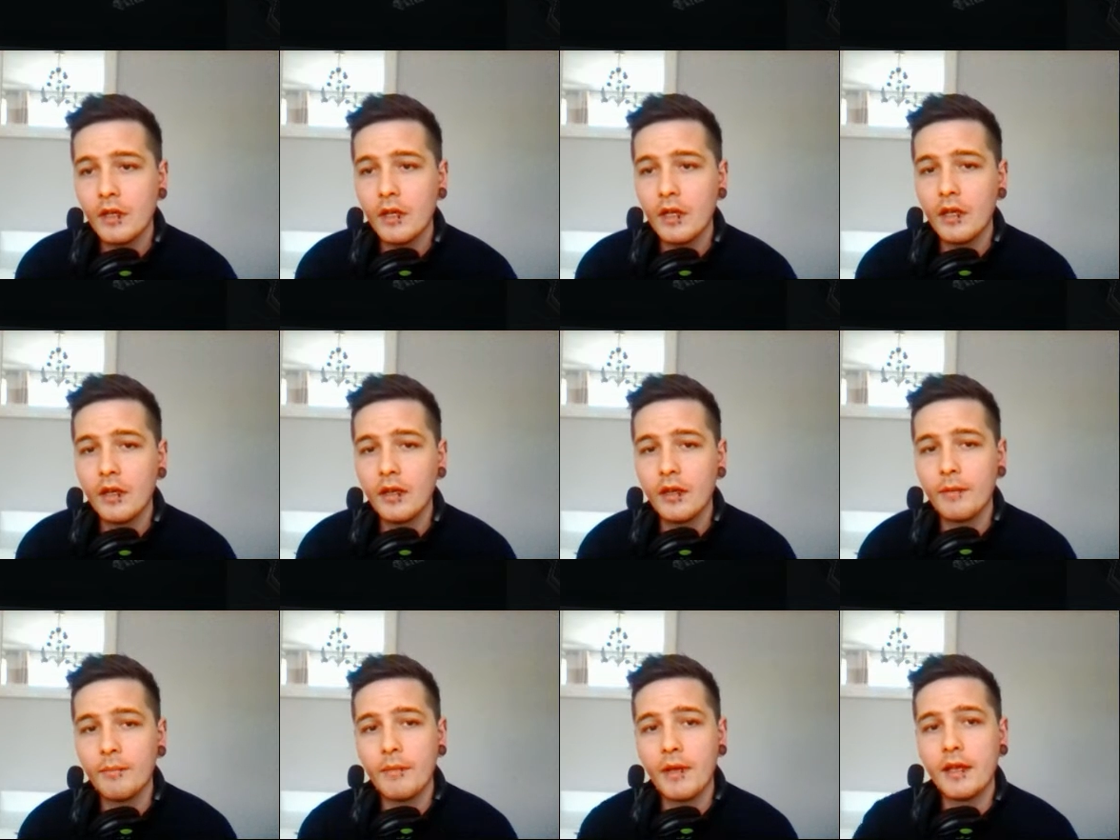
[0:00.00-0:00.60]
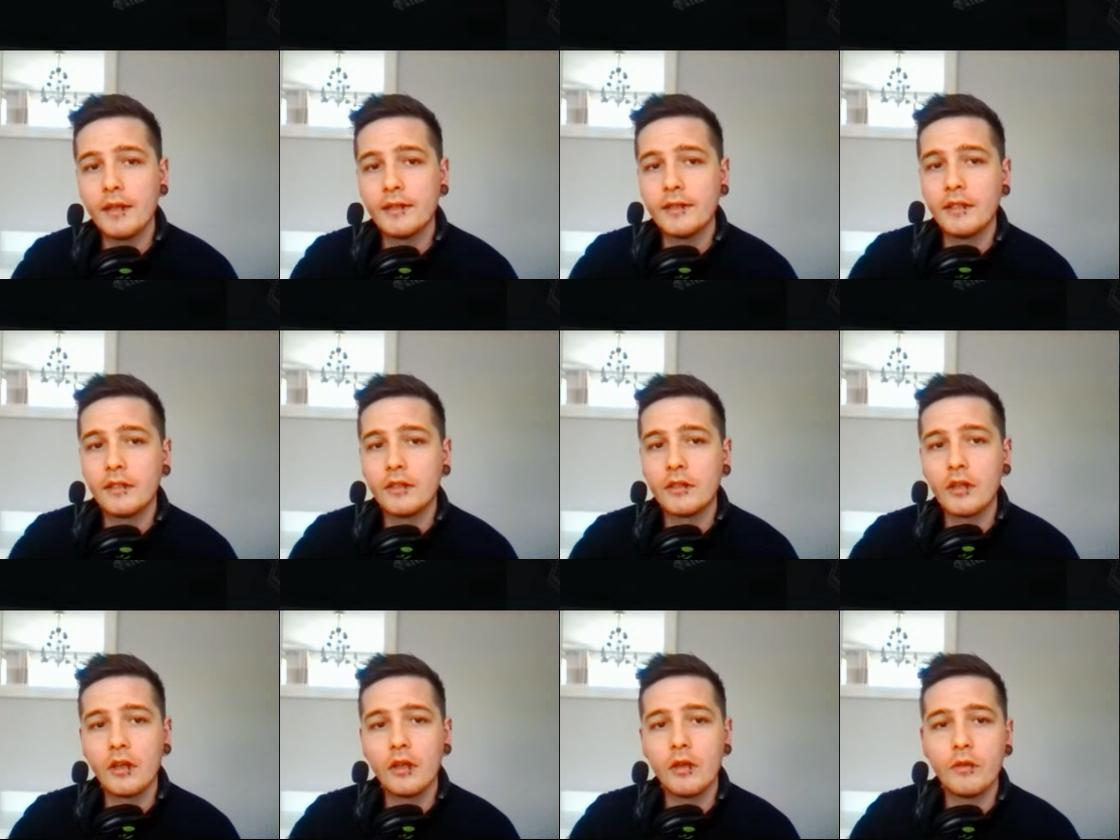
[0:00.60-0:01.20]
I did
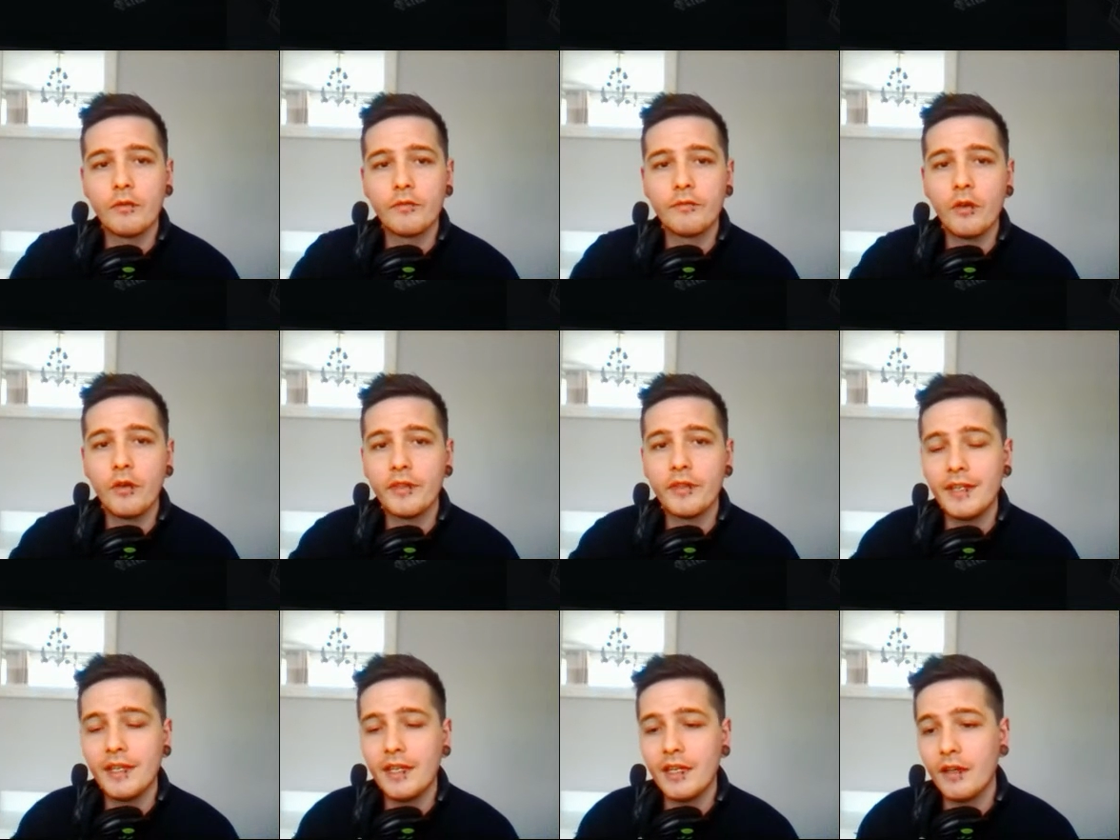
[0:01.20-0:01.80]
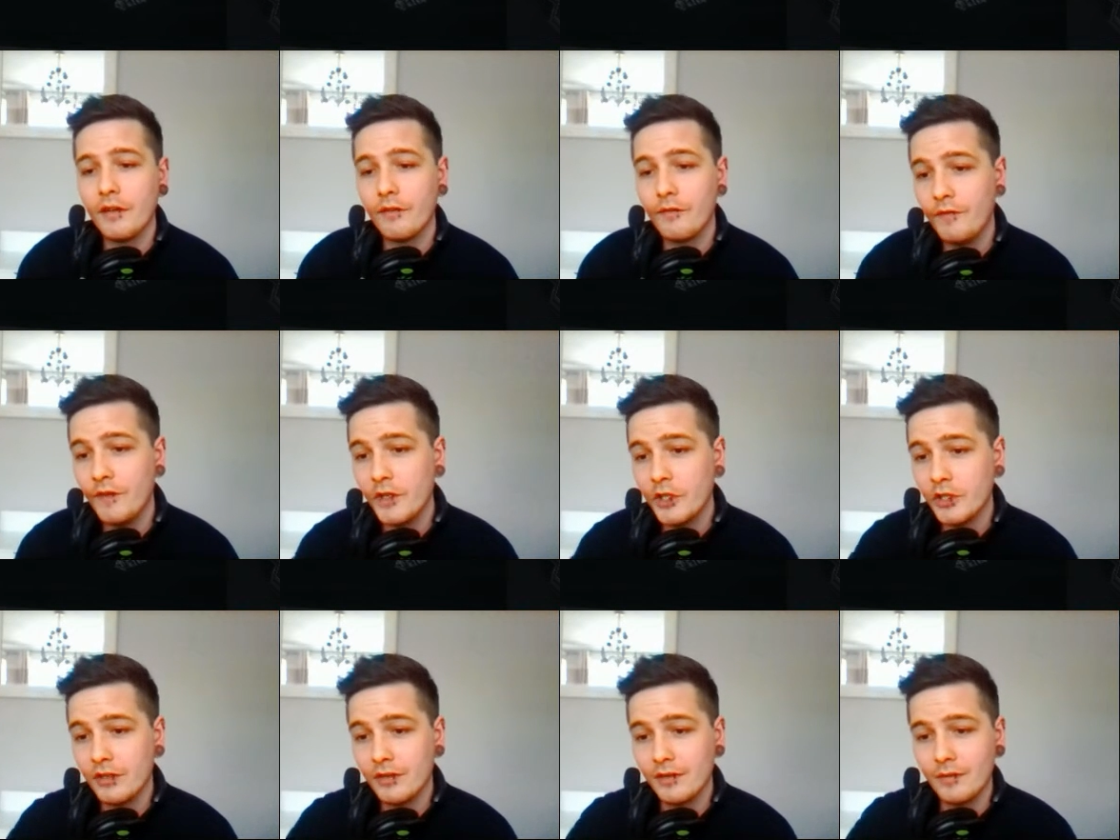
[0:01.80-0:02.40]
go for the
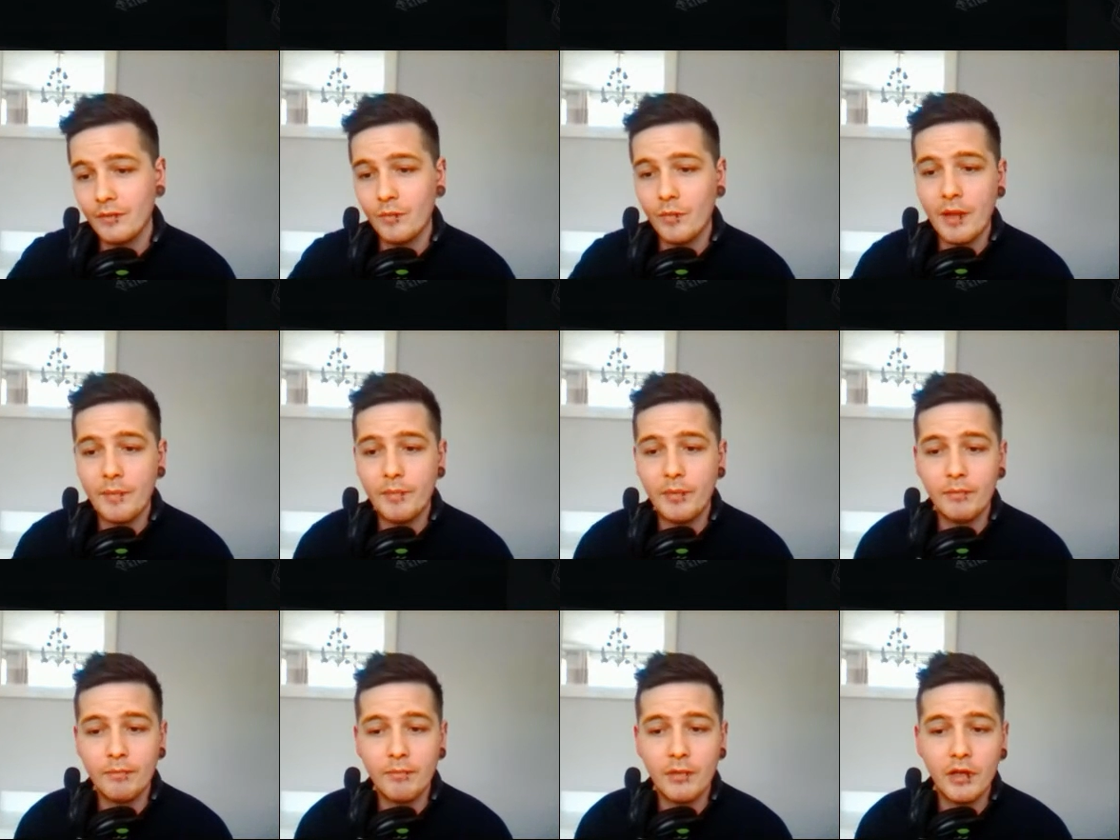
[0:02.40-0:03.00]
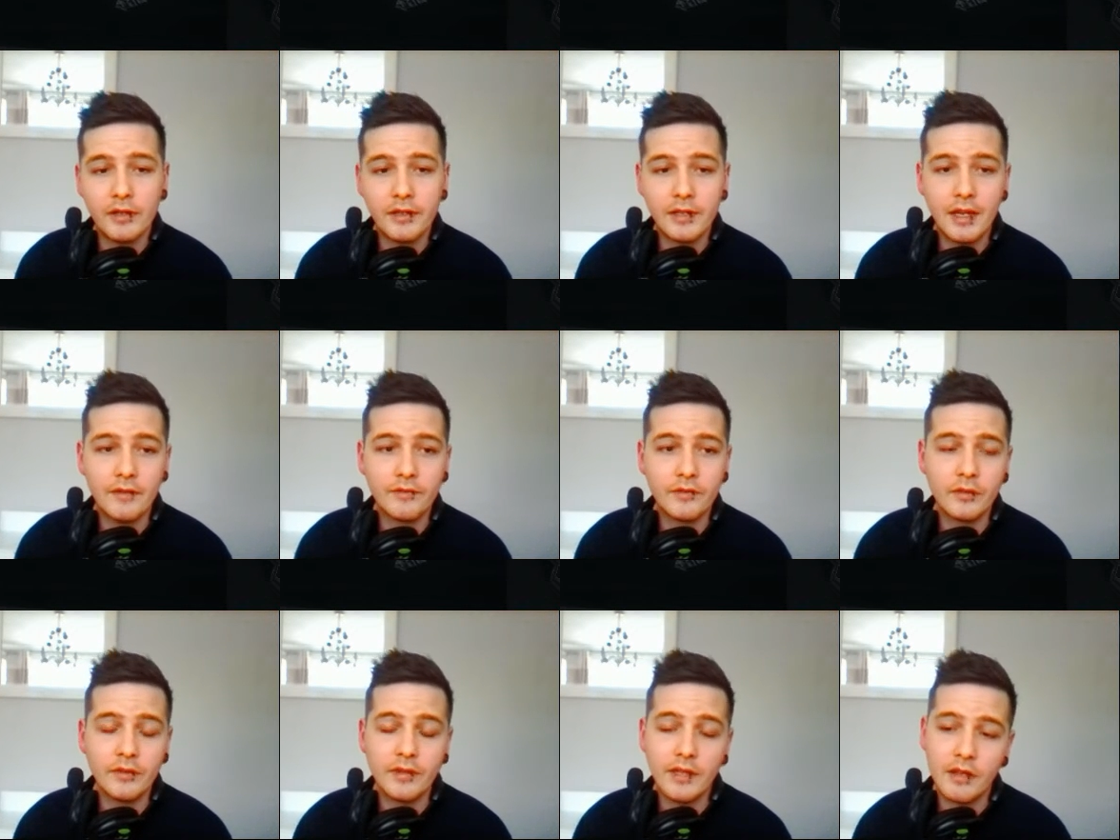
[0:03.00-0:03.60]
efficient weapon mod. I've
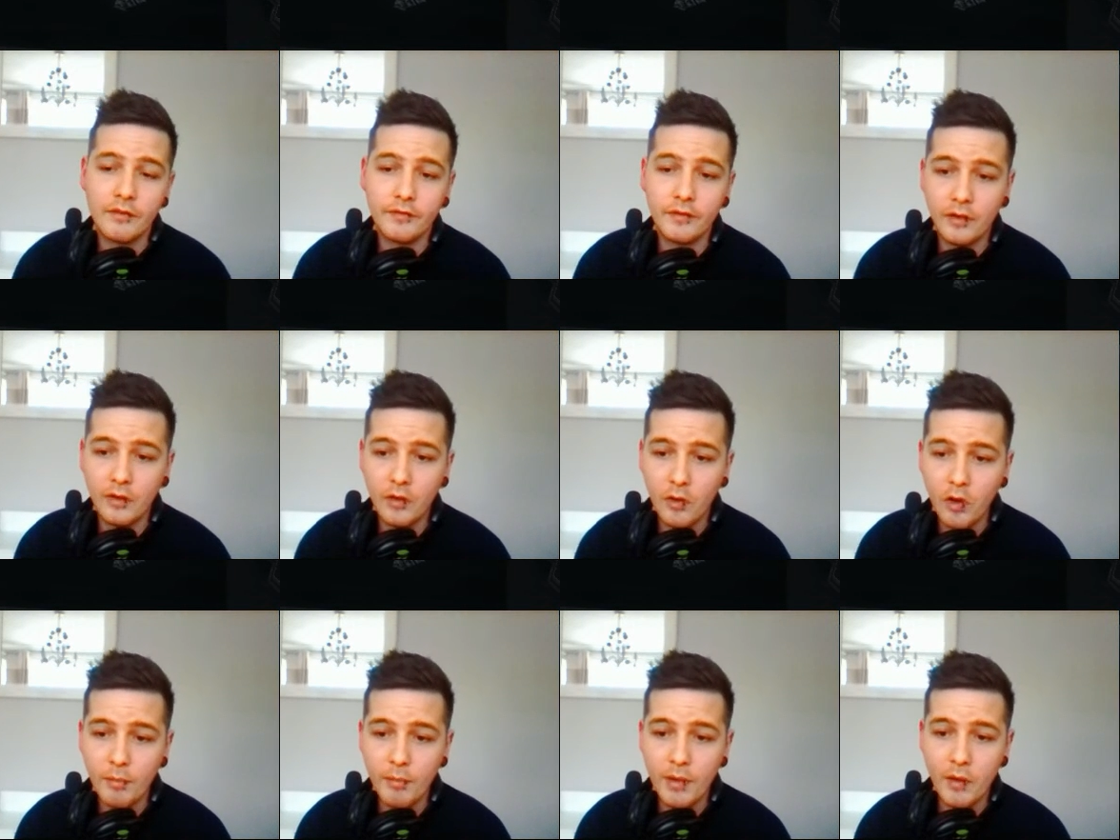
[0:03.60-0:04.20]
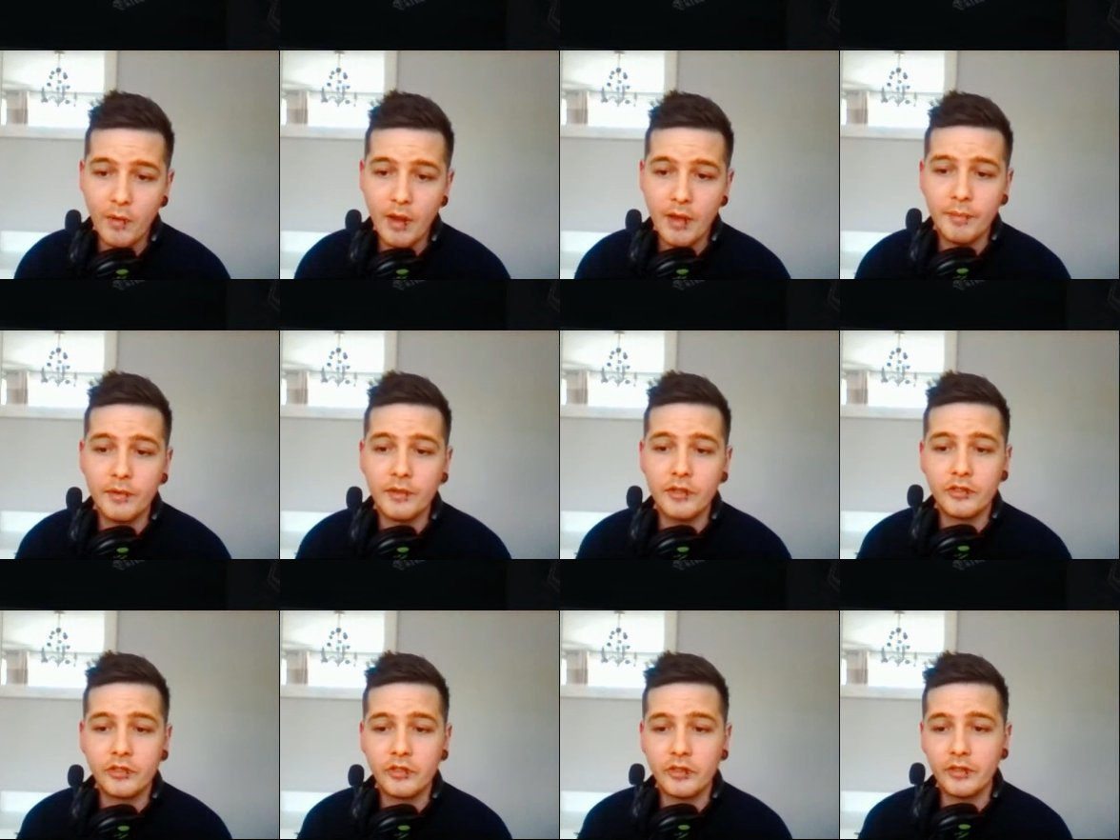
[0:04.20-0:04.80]
done that for all my
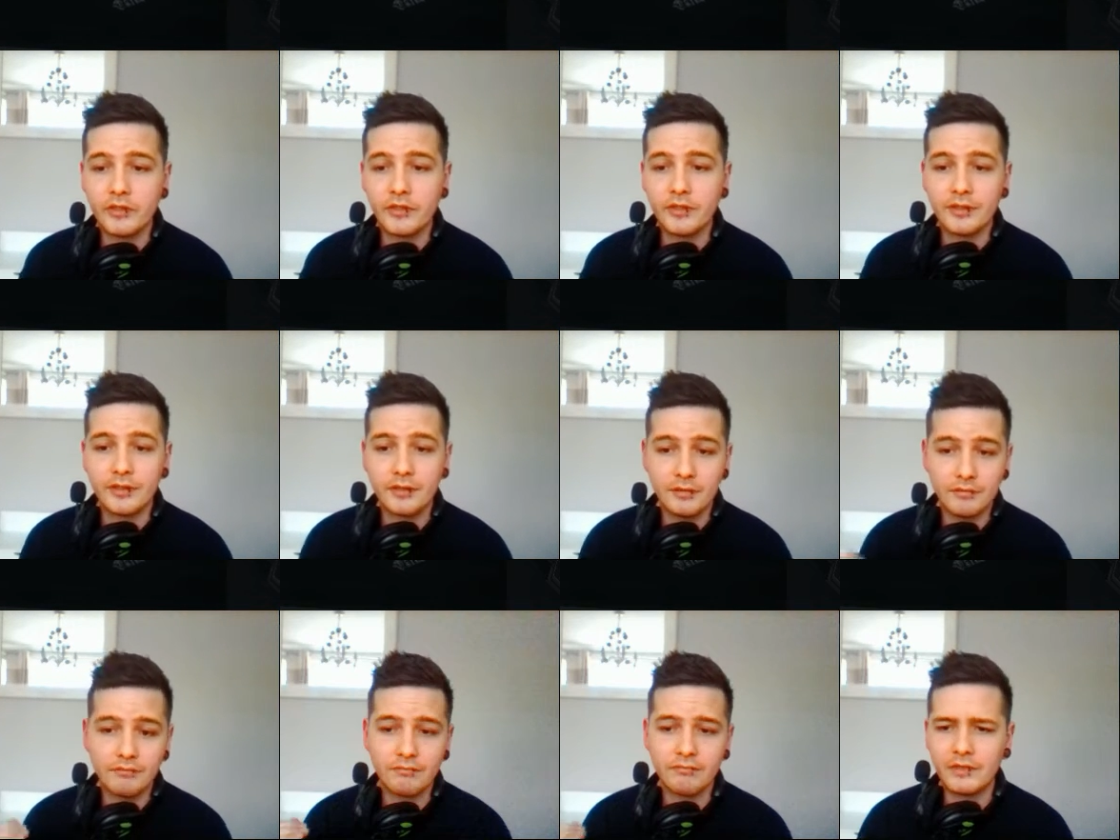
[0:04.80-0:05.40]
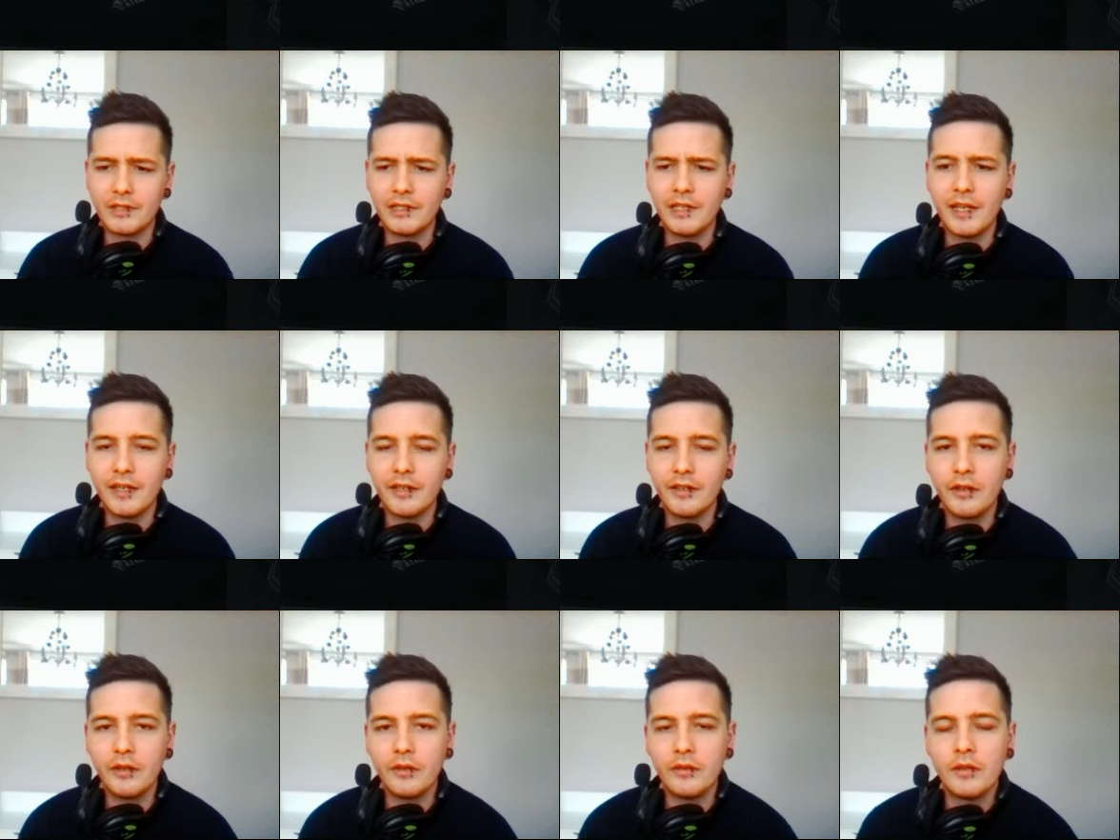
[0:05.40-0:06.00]
weapons, just to let you
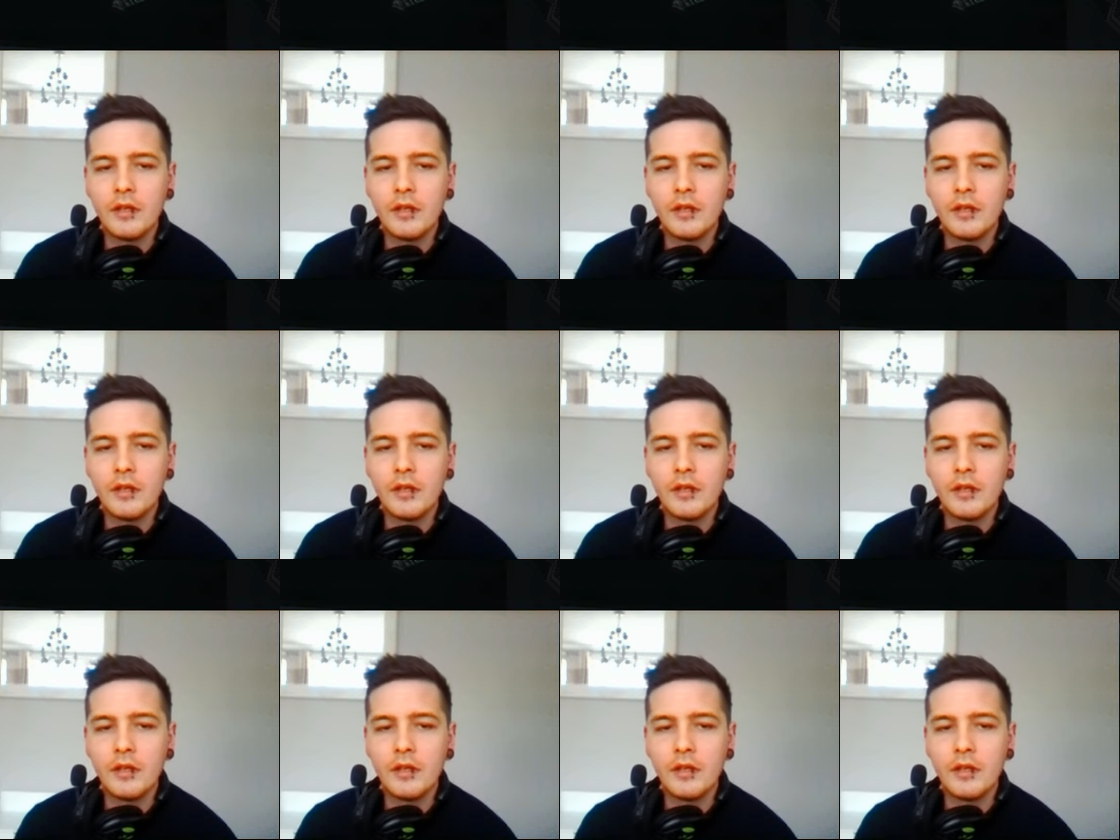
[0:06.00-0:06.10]
know.